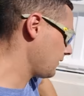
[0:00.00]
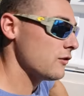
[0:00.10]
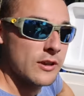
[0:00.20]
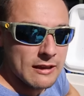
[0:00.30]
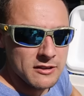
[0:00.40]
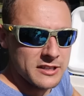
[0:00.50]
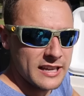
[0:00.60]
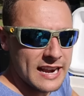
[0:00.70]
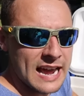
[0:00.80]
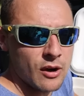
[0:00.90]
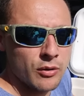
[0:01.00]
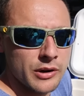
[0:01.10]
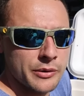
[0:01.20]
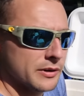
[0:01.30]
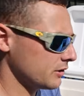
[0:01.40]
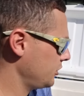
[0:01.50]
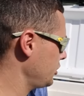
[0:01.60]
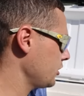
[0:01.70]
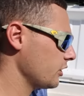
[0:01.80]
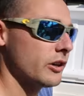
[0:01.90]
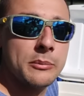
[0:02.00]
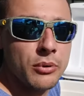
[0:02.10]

If you gave this thing an hour, it would start turning